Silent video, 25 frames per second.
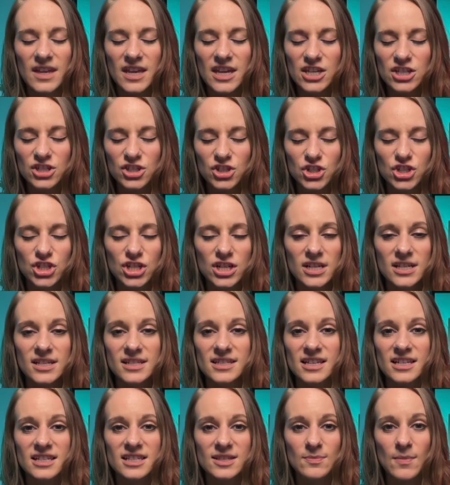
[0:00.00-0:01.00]
In
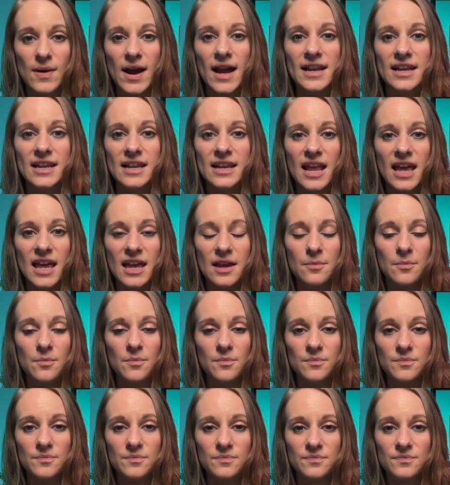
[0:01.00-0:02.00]
Jesus' mighty name,
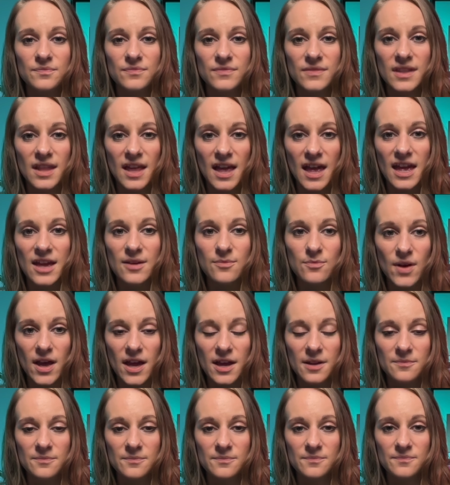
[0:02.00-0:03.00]

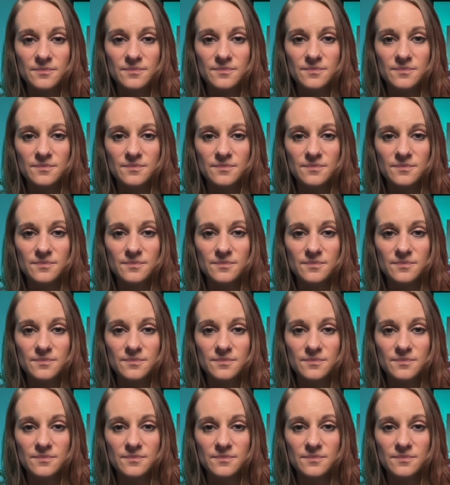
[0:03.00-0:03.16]
amen.